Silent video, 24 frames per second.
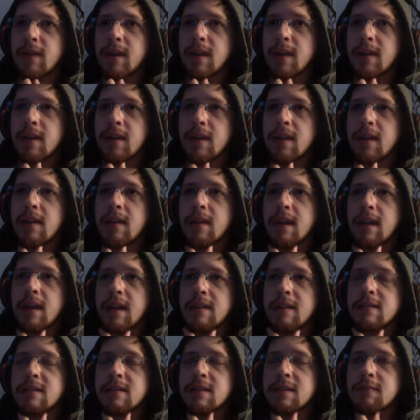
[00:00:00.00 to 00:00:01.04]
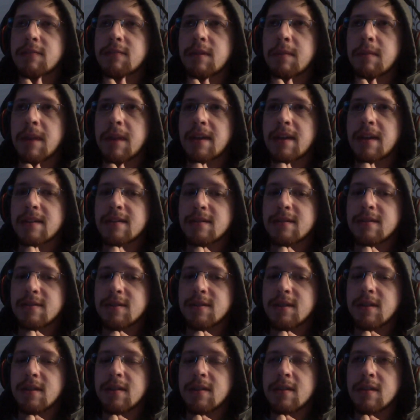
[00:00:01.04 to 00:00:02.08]
the HD remakes this
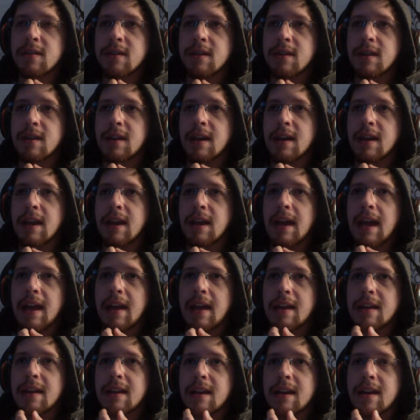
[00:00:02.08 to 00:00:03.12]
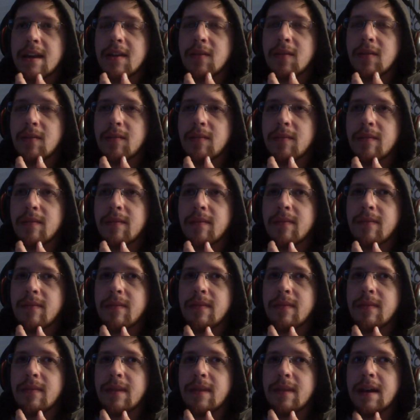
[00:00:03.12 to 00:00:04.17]
year, and
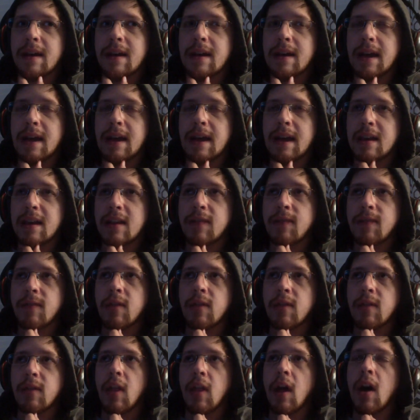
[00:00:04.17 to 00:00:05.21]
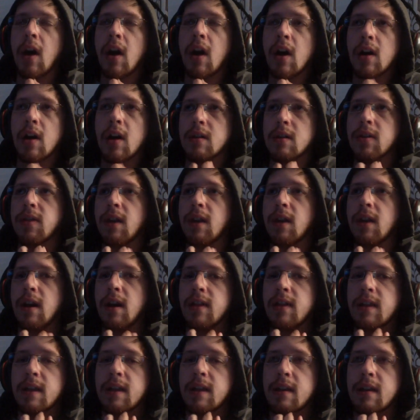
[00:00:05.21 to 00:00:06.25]
I had long thought
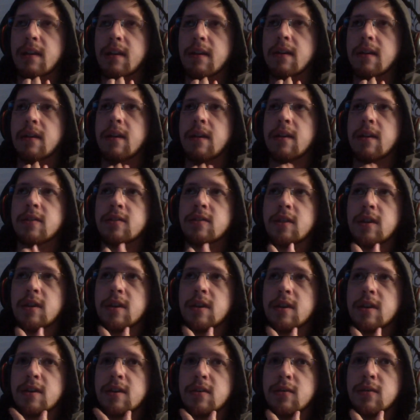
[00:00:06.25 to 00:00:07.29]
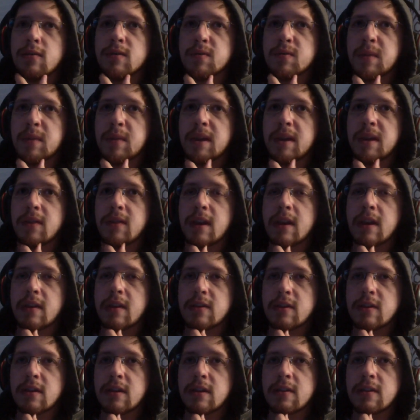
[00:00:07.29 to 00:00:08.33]
that Uncharted 2 was better than
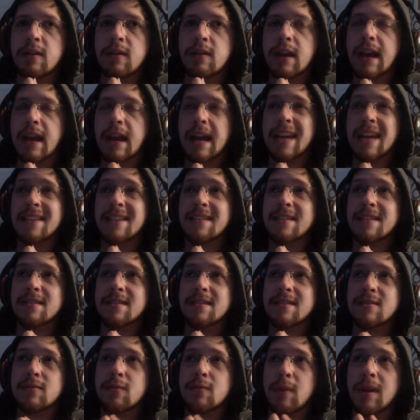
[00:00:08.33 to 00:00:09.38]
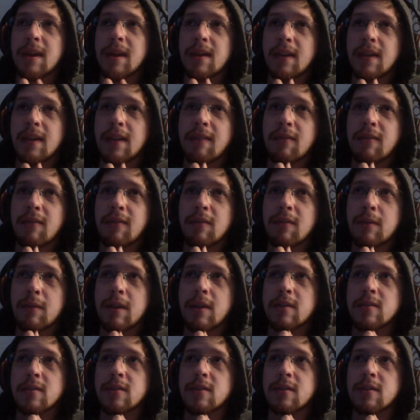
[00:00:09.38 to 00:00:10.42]
Uncharted 3. I guess since 2011 when
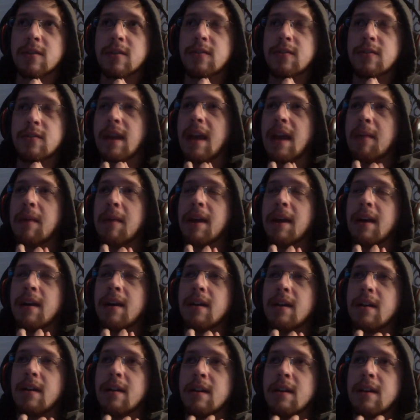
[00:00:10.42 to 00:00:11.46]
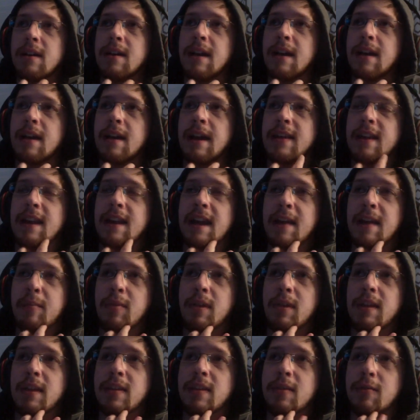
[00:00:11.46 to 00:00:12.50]
Uncharted 3 came out. And then I
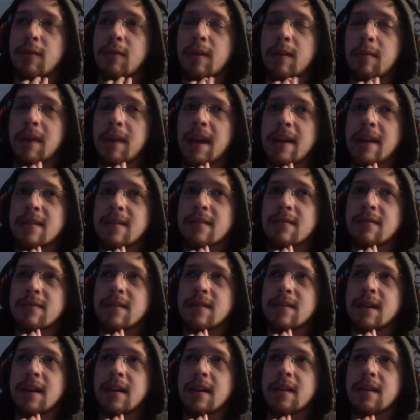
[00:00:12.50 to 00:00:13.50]
played the remake, so it's like,